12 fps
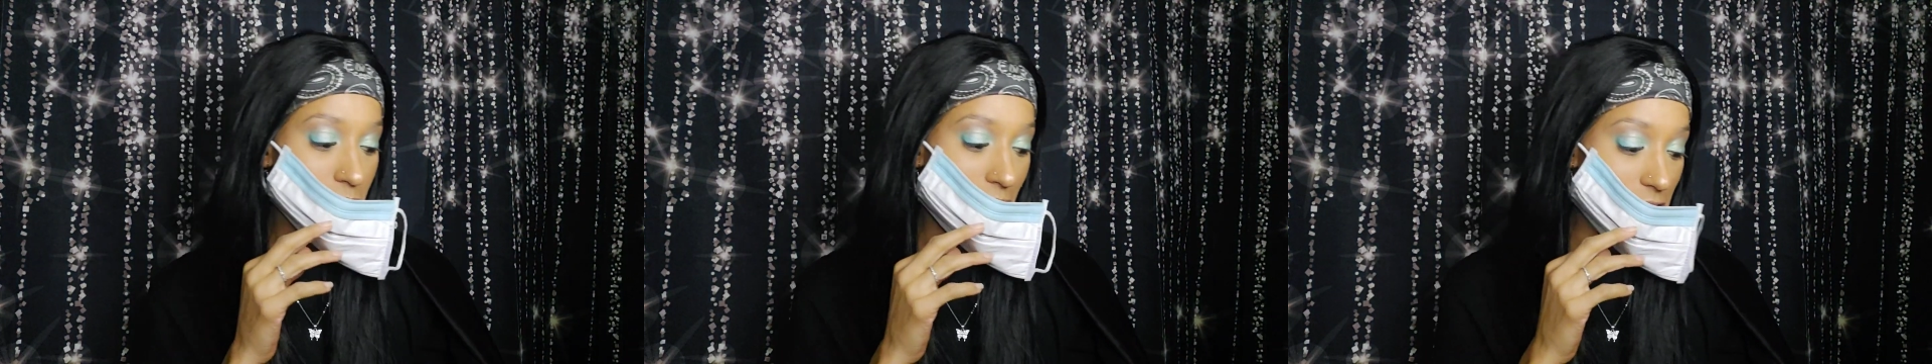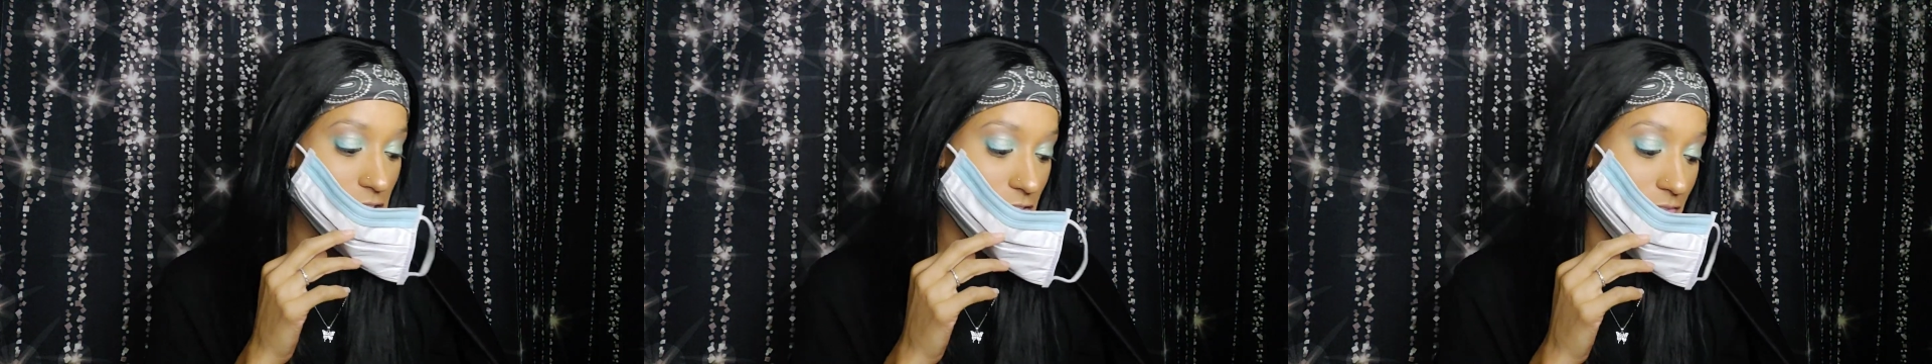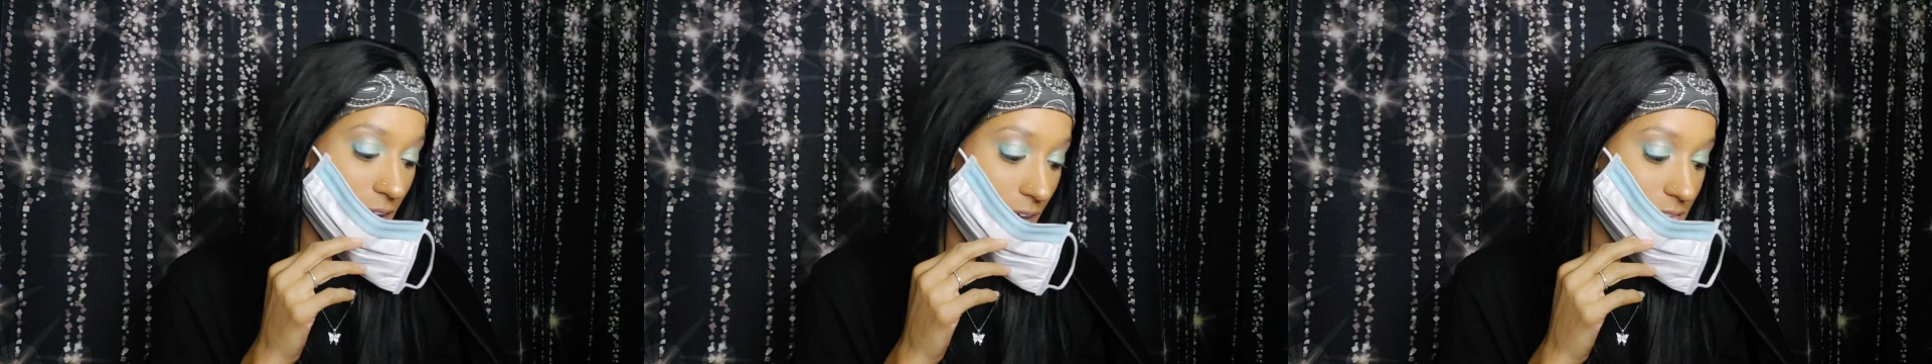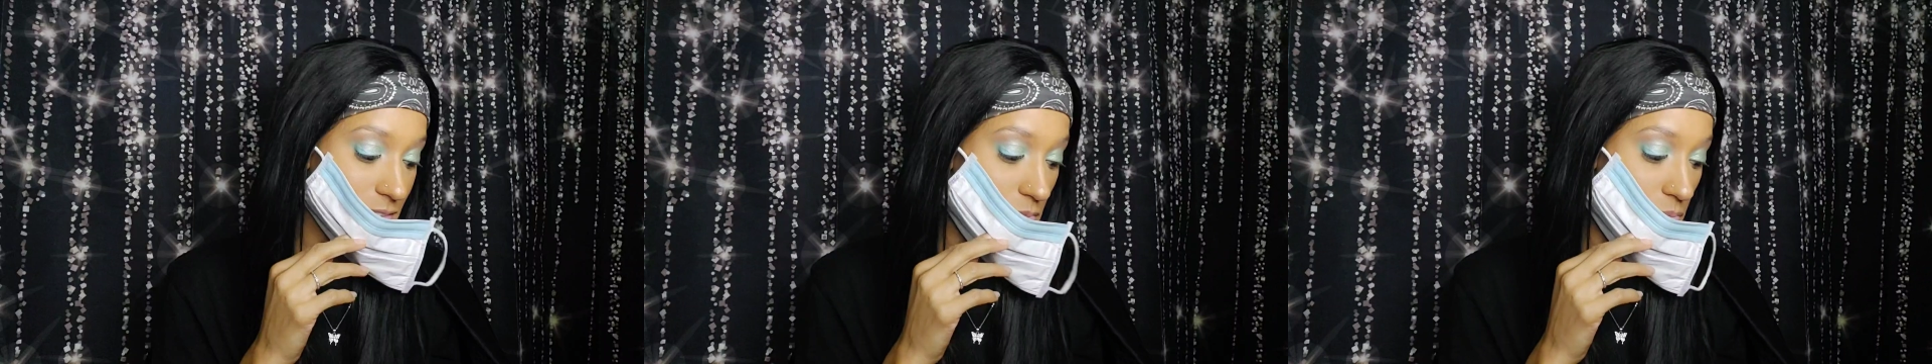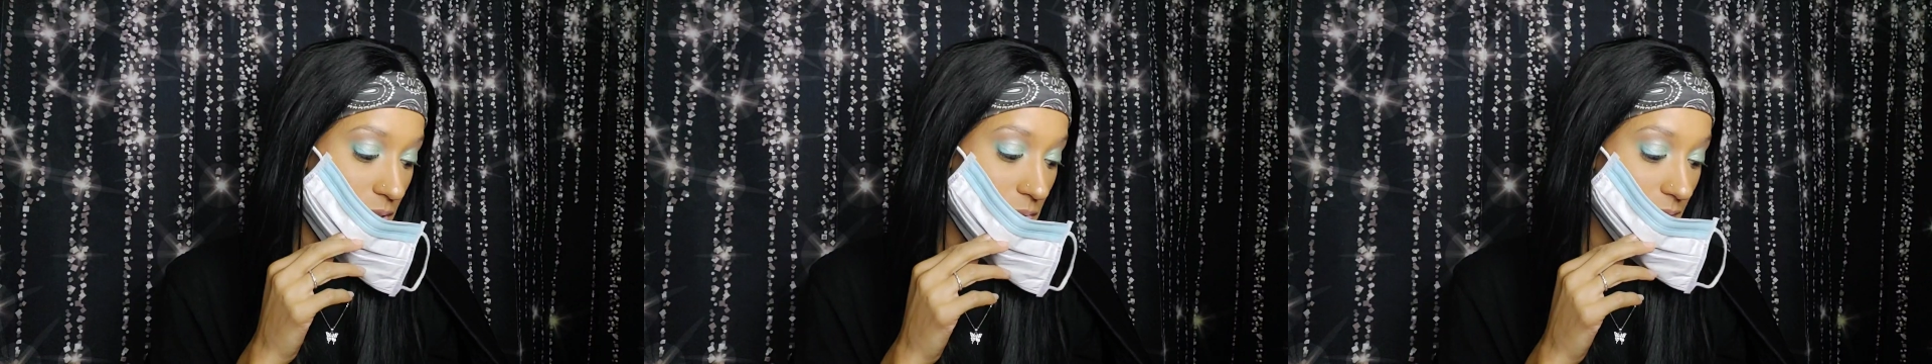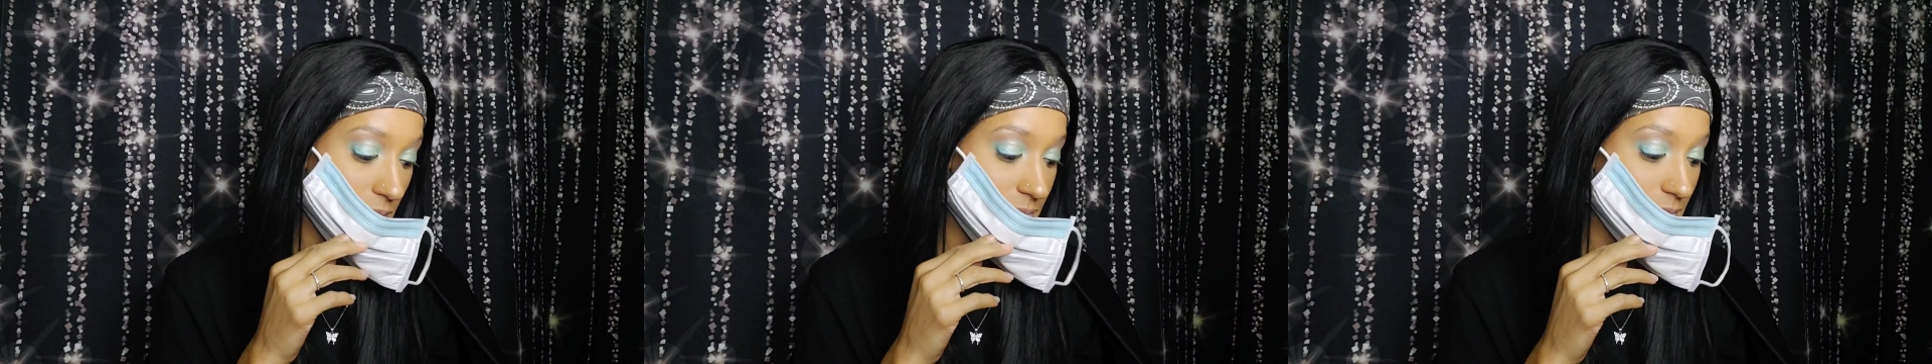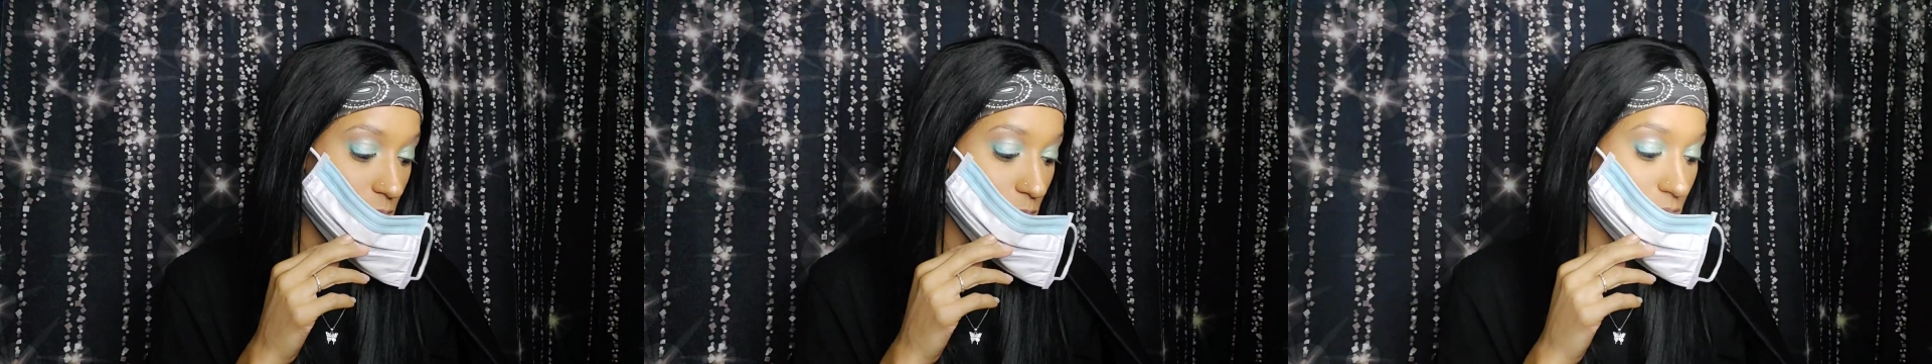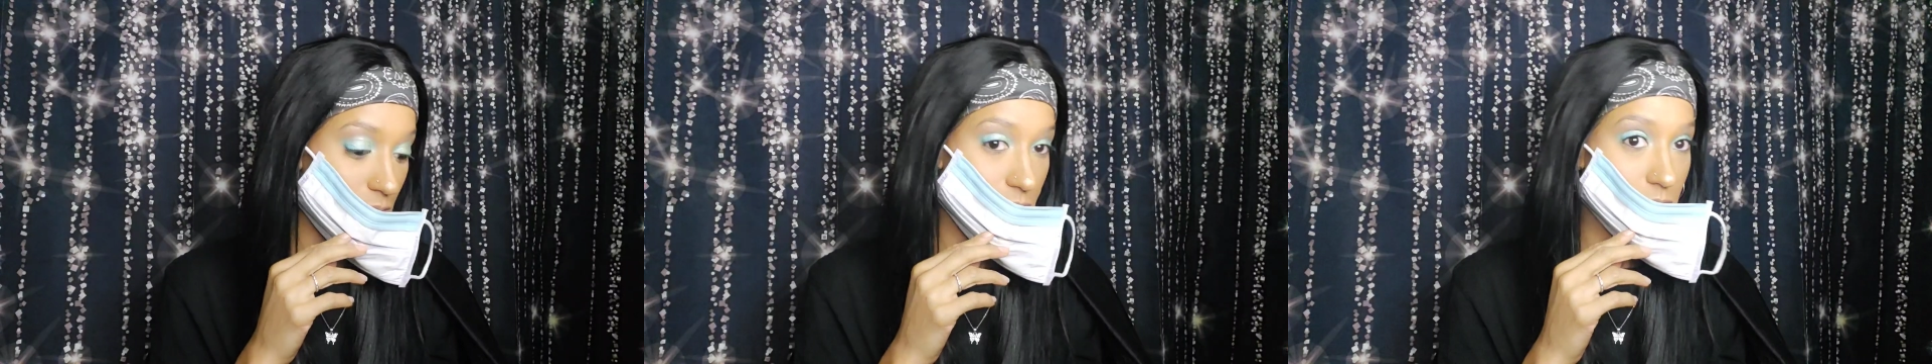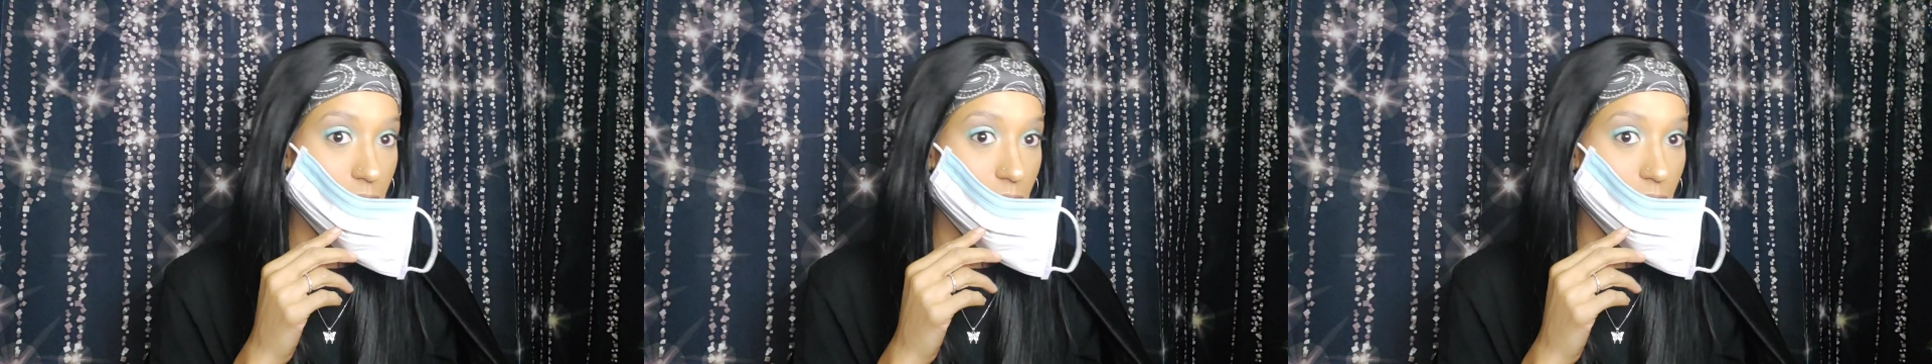major facts to the point where it was